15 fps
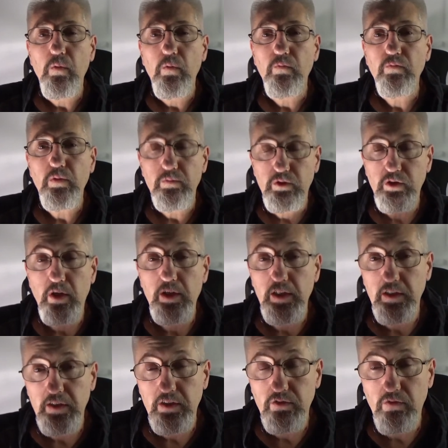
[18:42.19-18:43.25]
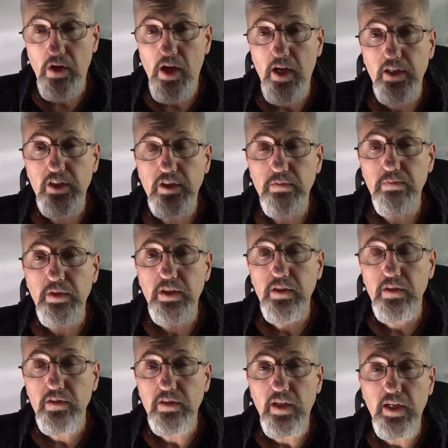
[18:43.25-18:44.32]
from studying these rocks,
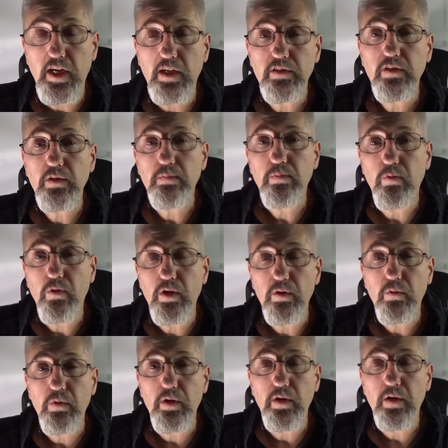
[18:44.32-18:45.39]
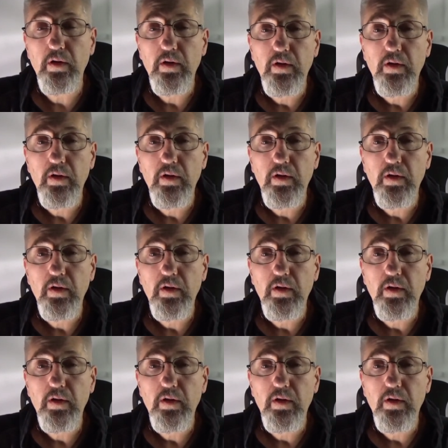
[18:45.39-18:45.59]
because I got to the point where